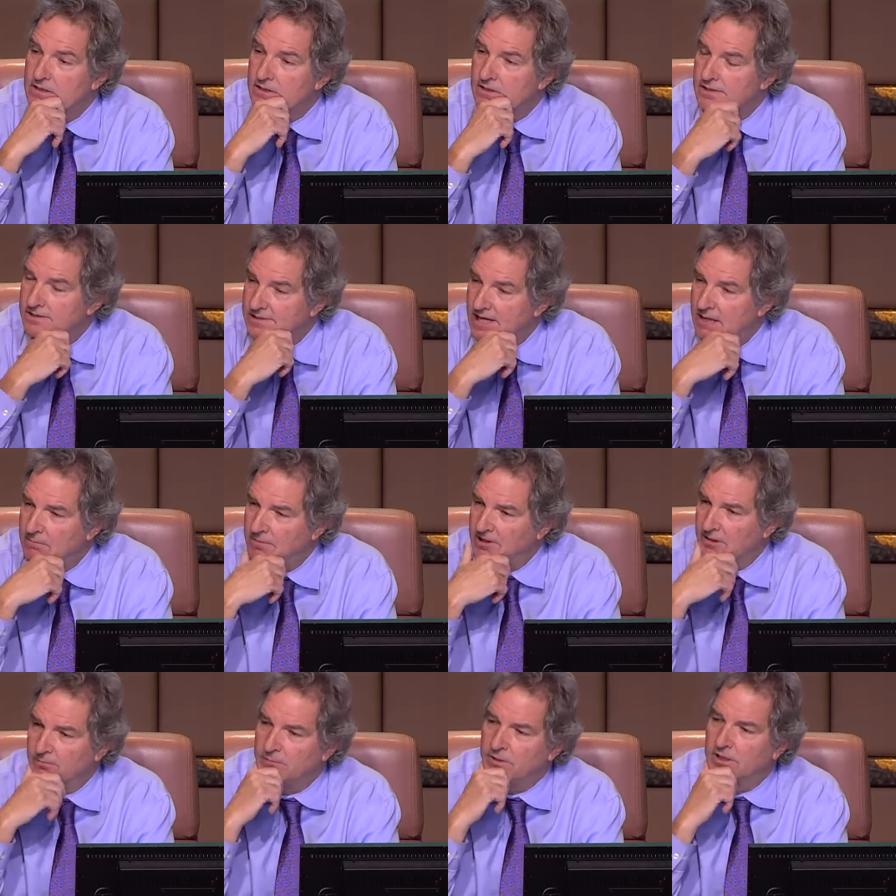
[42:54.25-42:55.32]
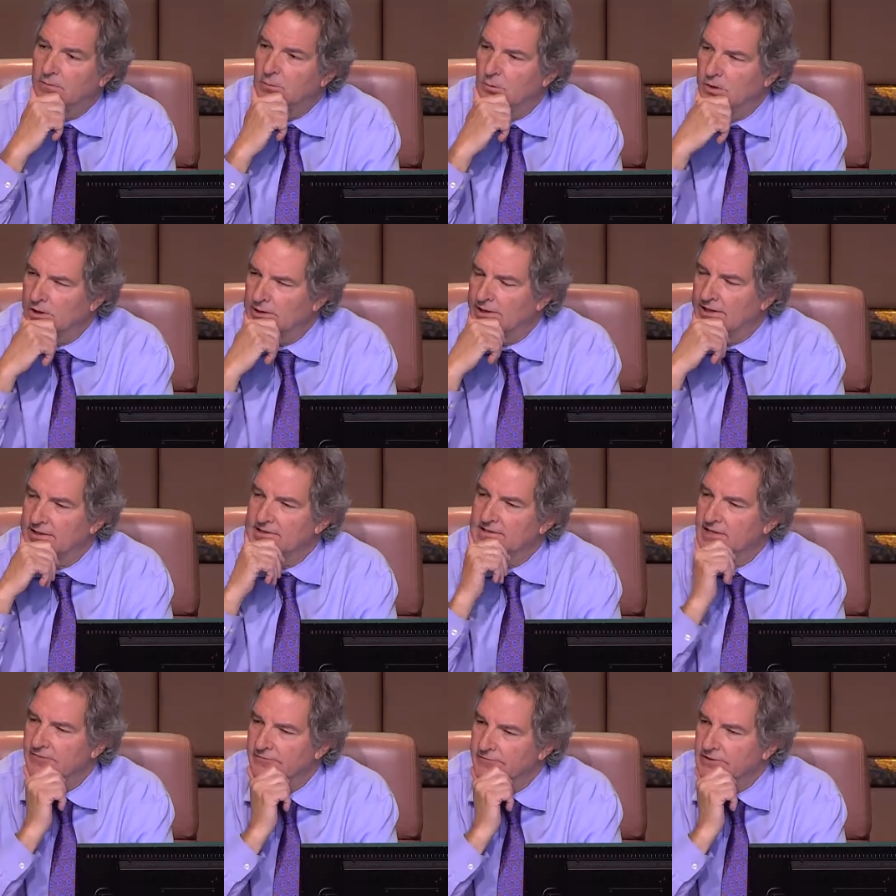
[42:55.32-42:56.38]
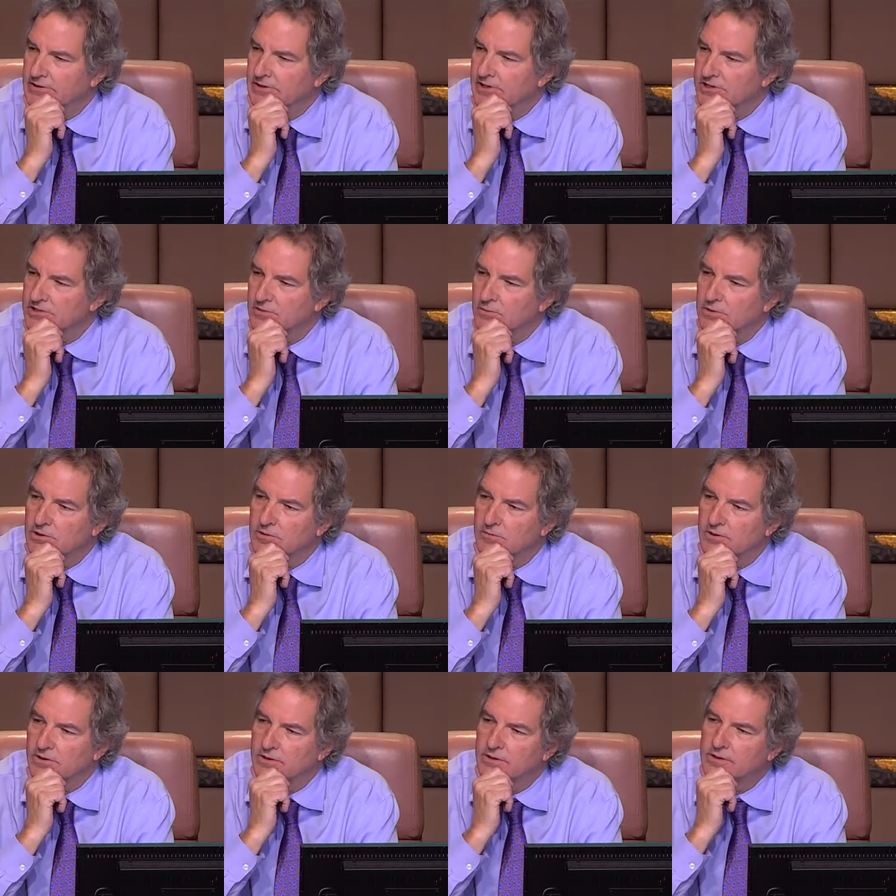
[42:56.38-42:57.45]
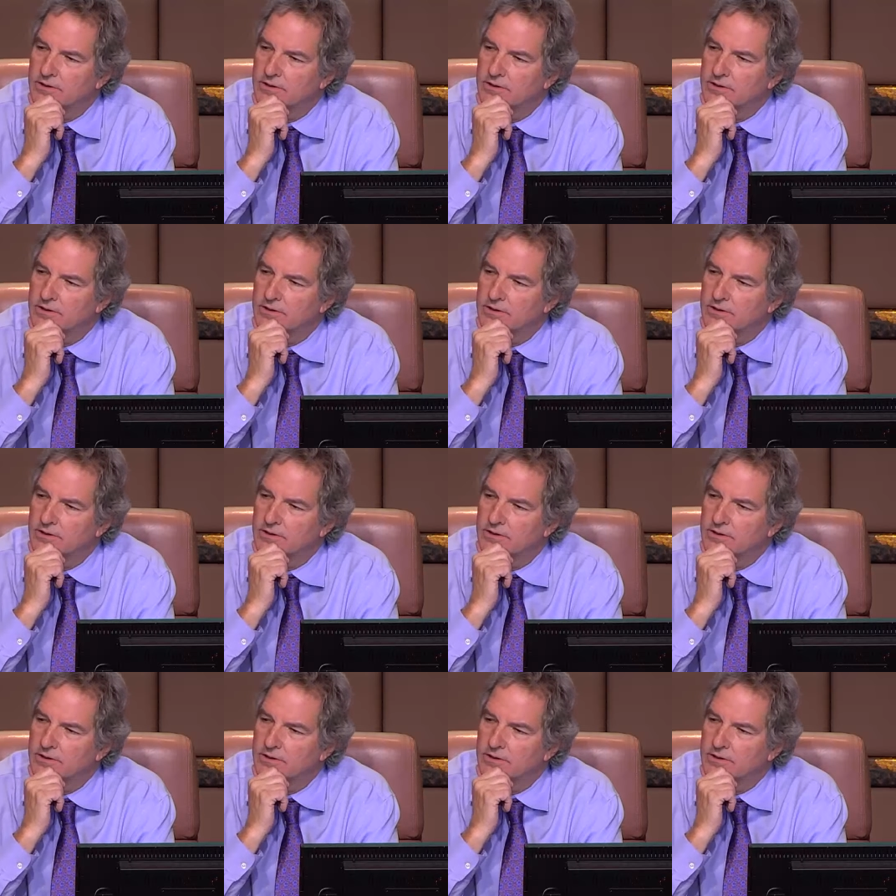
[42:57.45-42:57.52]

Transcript: did this applicant become aware they had 10 feet less to work with?